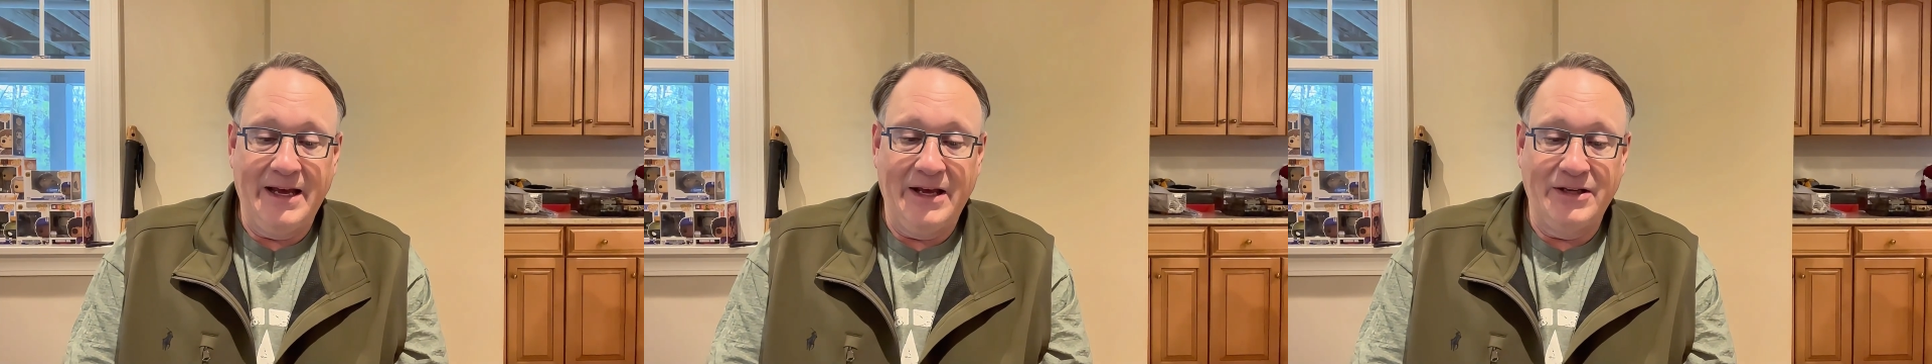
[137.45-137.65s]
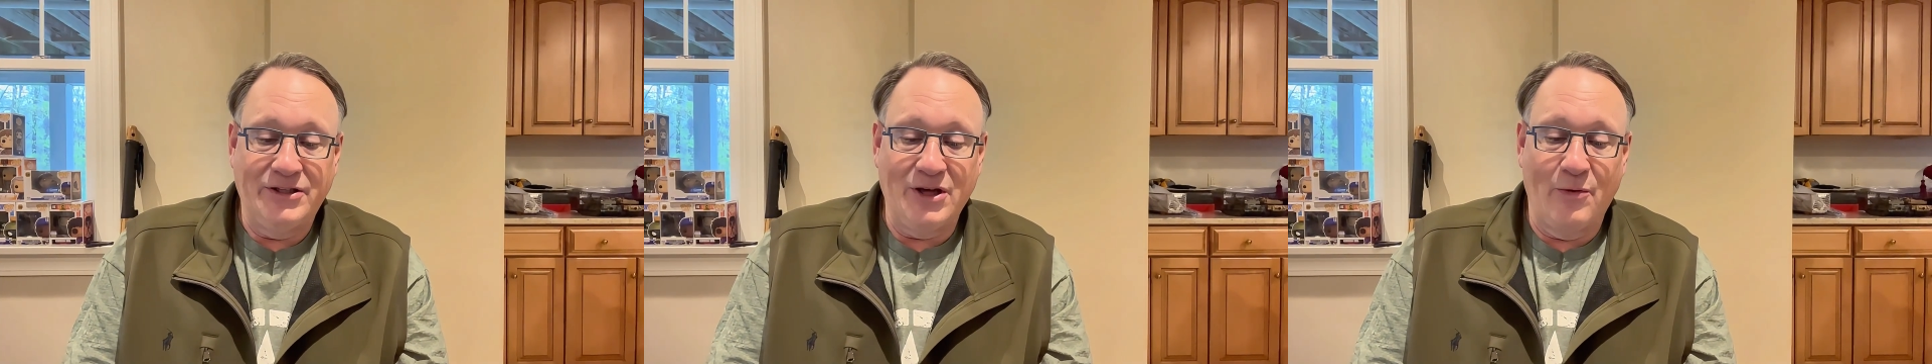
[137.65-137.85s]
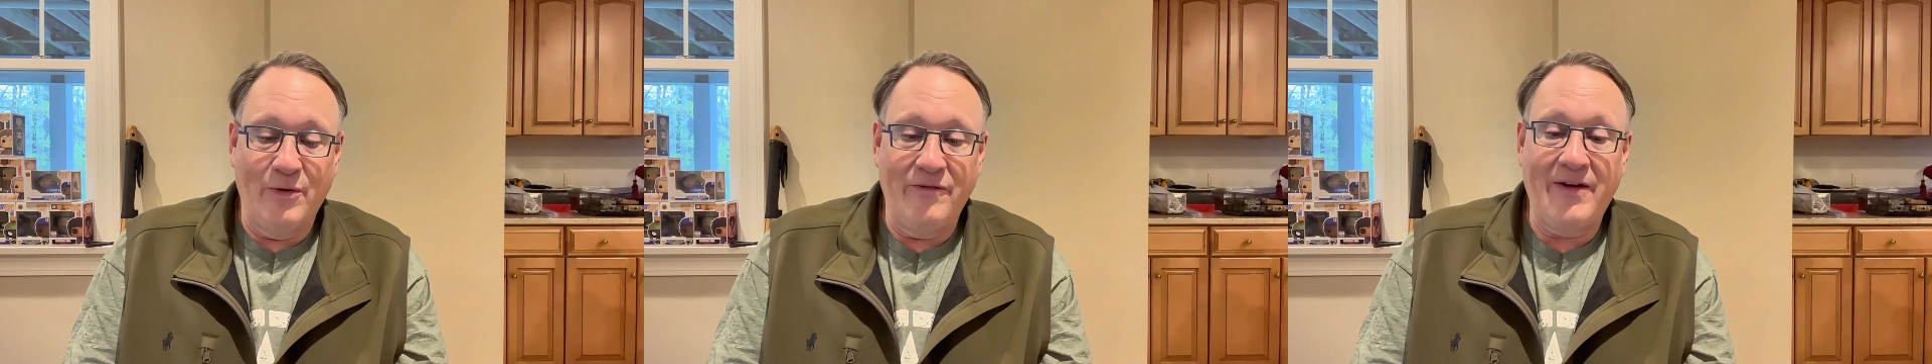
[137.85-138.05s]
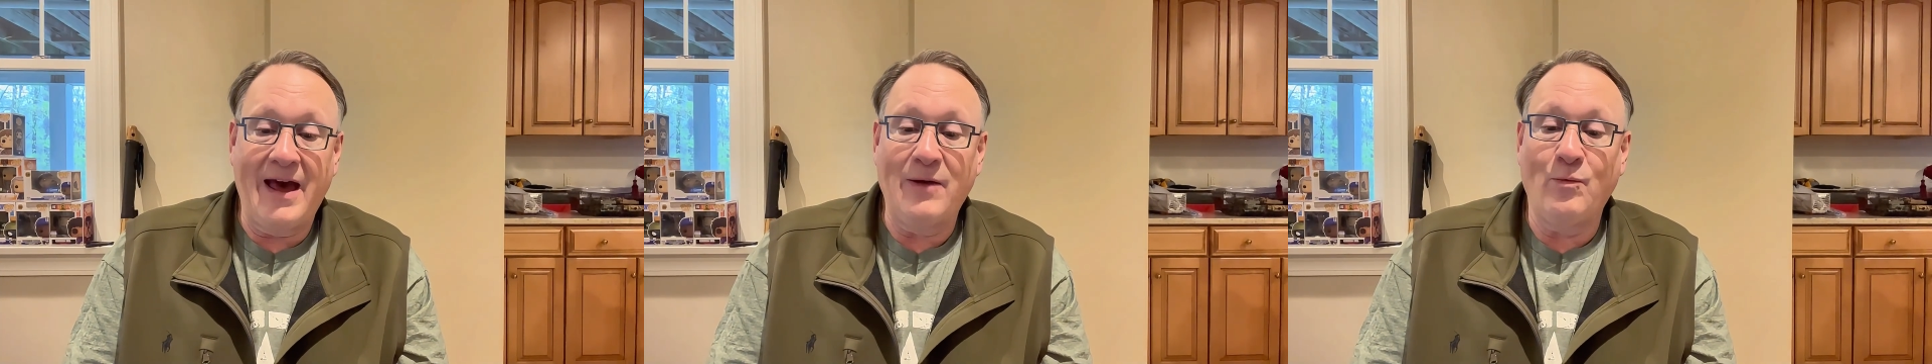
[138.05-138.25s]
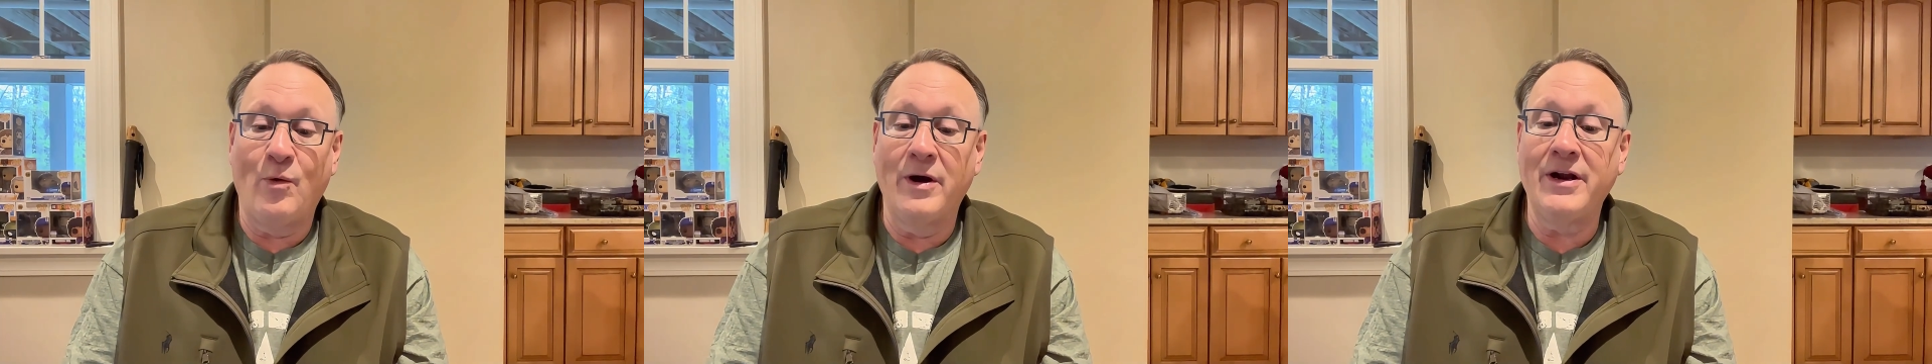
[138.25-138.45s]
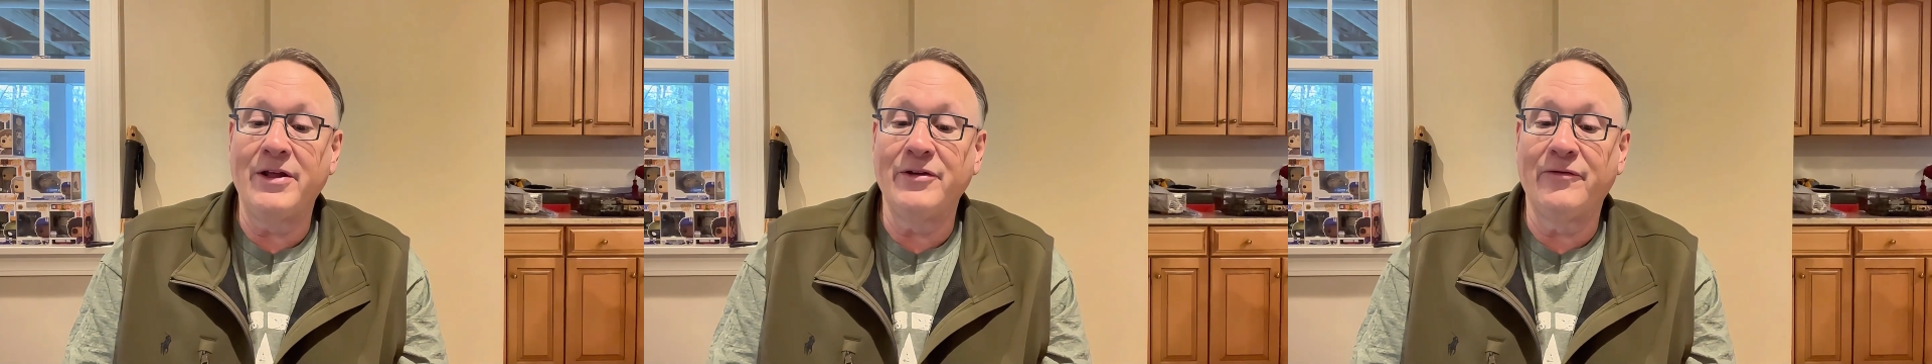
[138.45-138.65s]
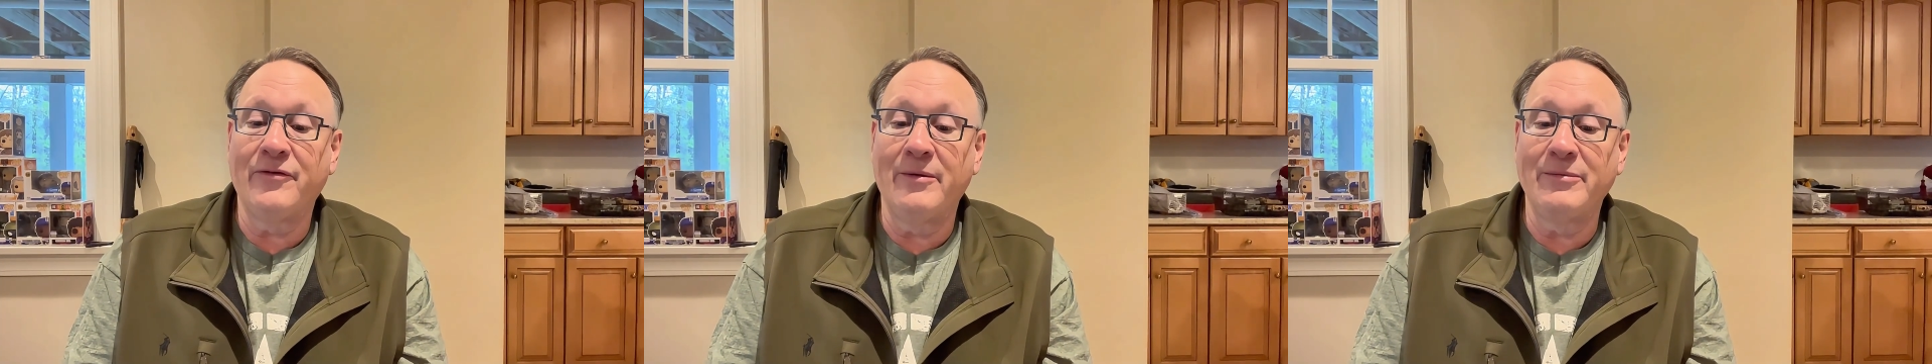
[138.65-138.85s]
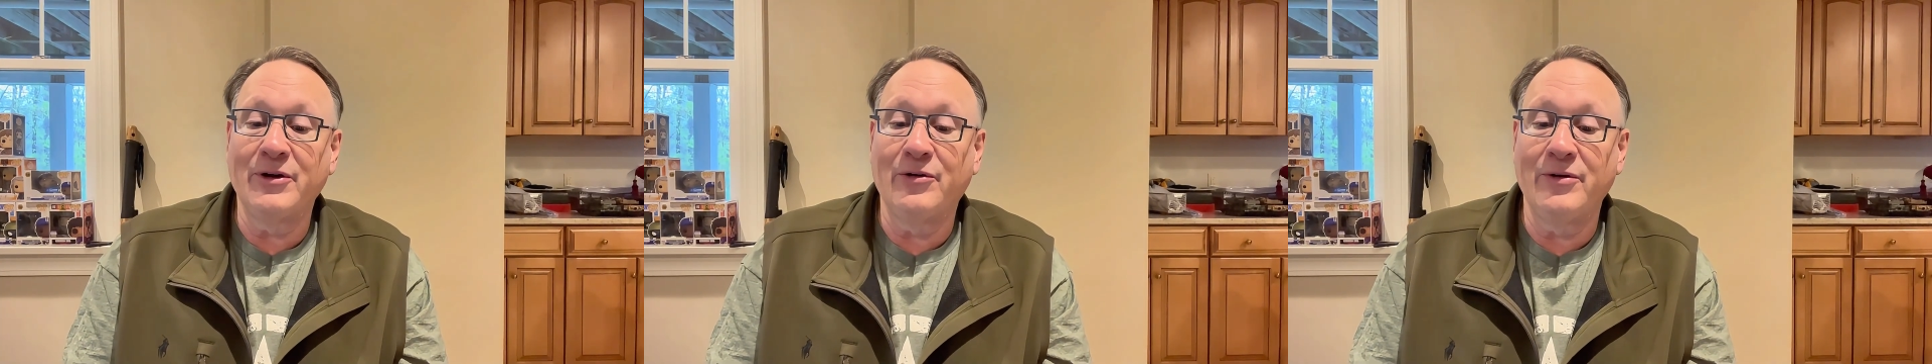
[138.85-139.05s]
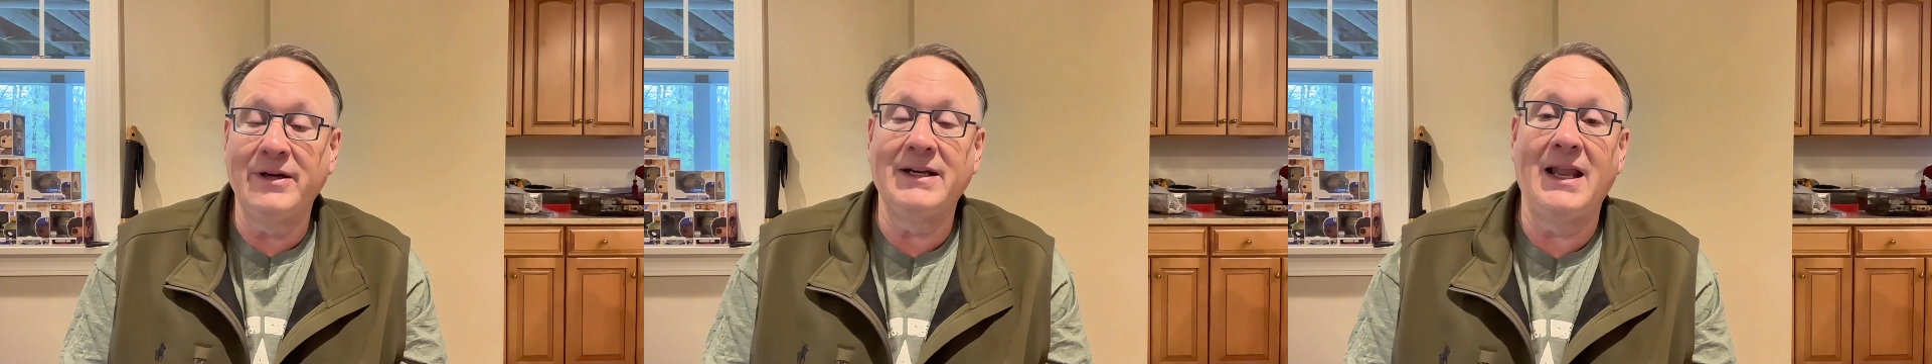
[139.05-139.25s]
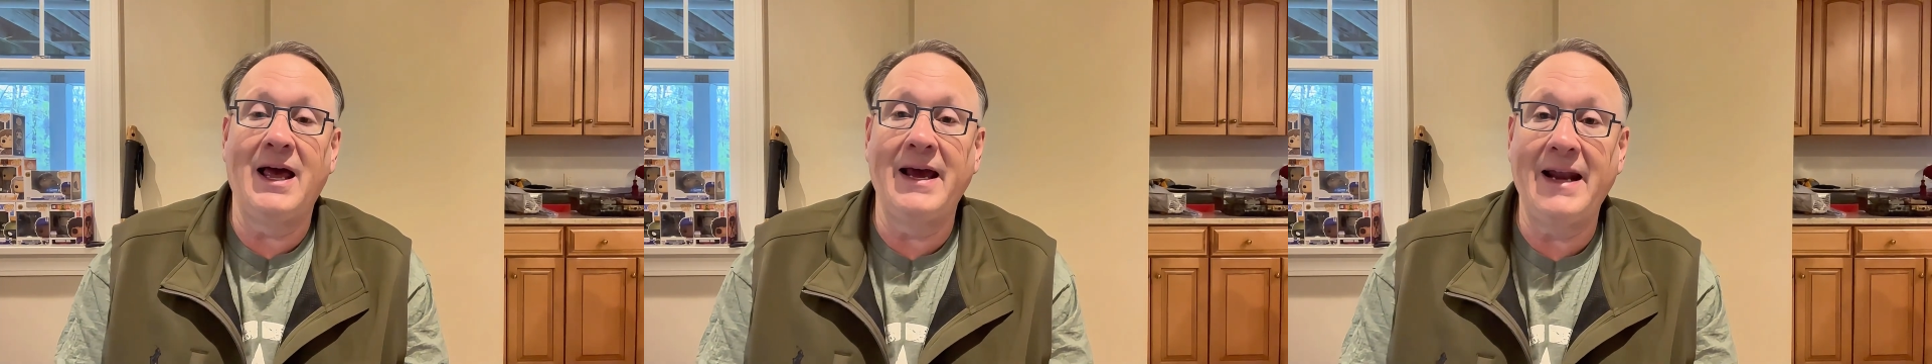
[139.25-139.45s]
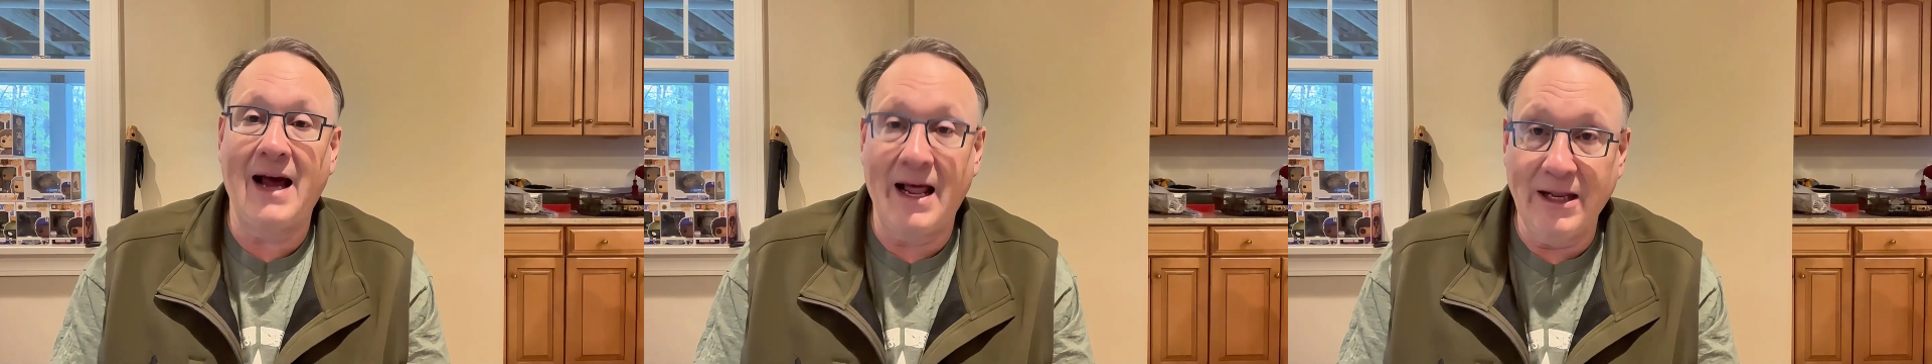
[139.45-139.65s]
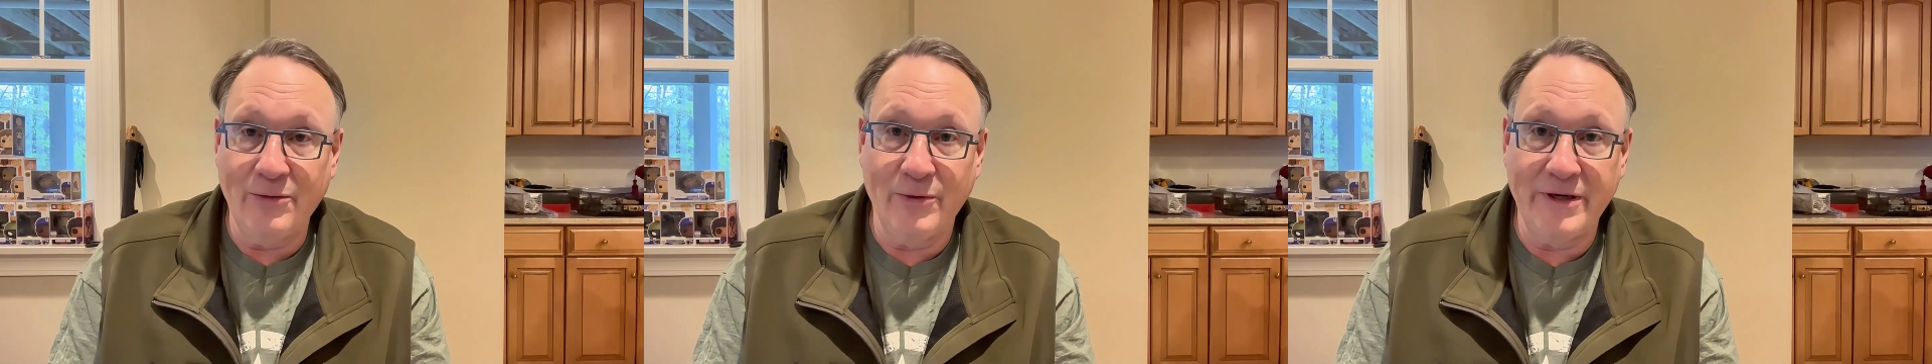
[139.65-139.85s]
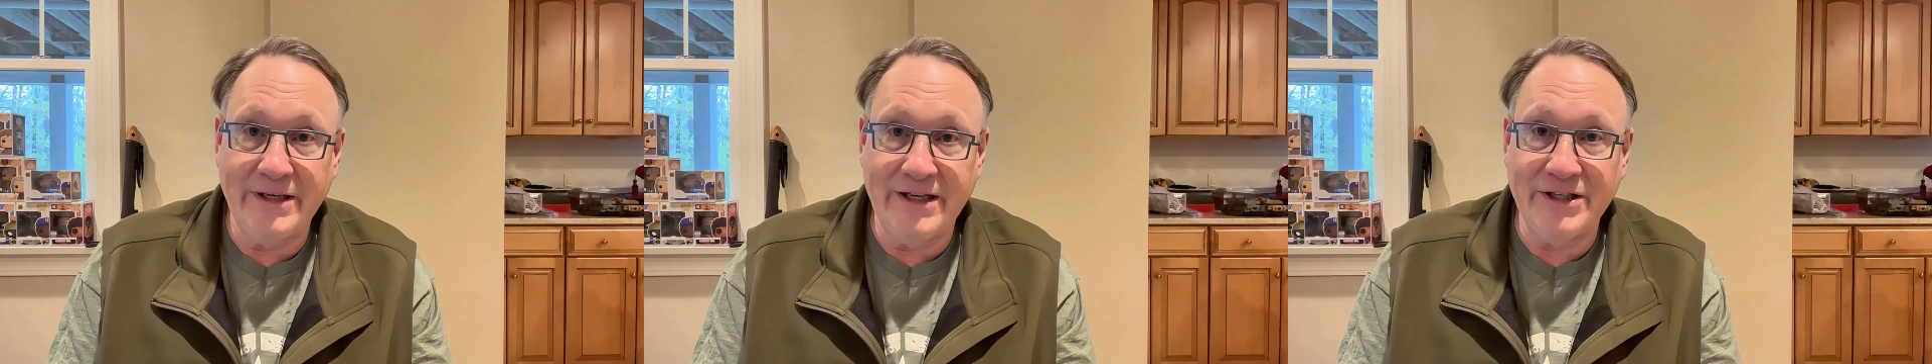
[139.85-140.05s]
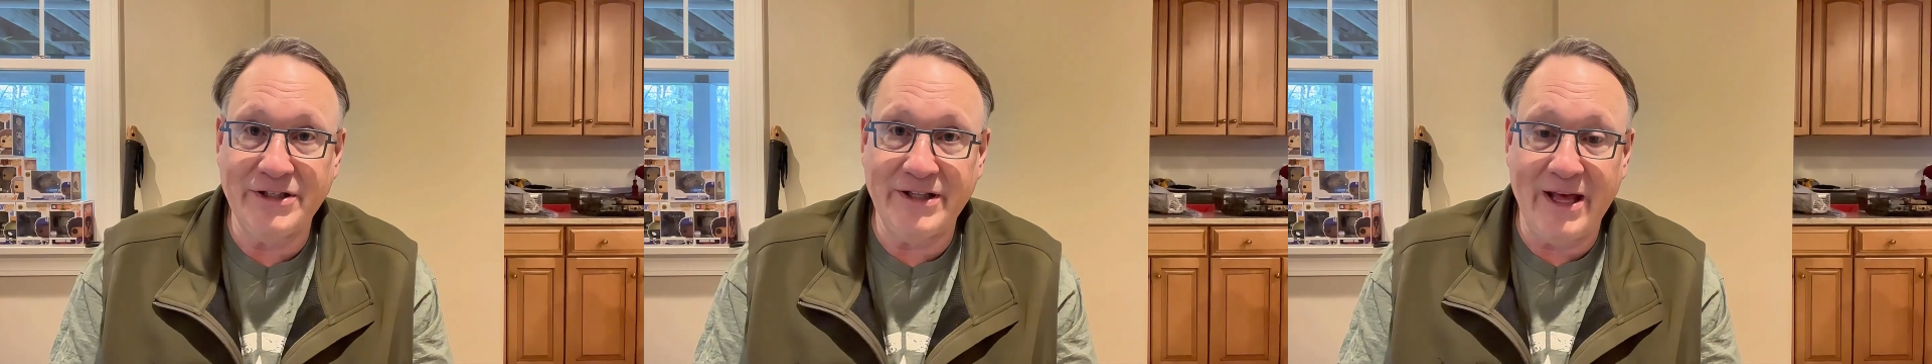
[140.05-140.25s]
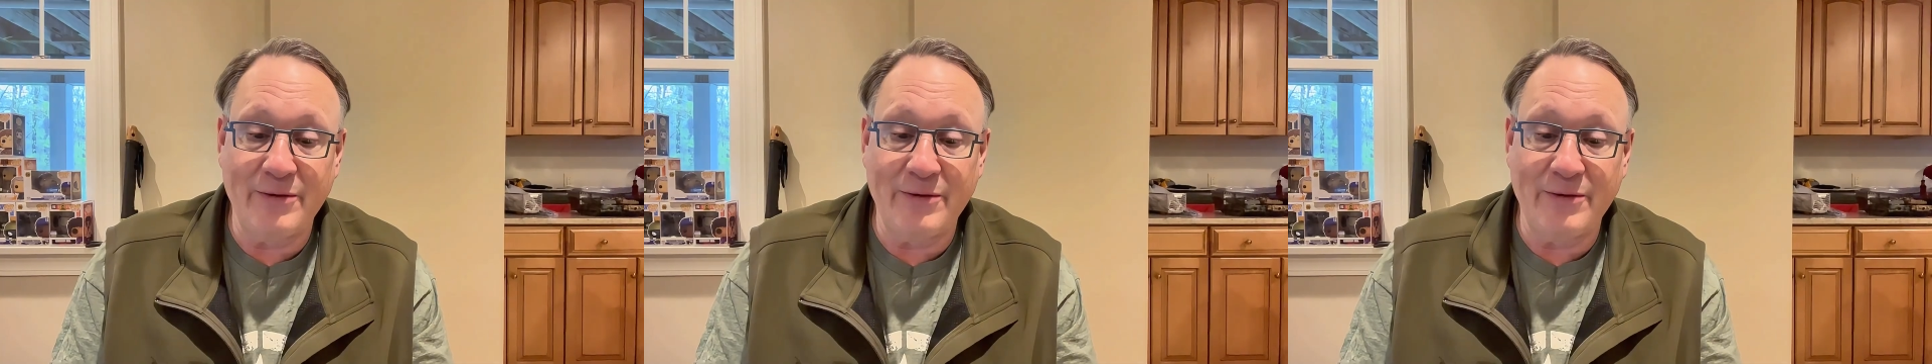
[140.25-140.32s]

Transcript: so we've had one other from the Greenlight Hollywood edition.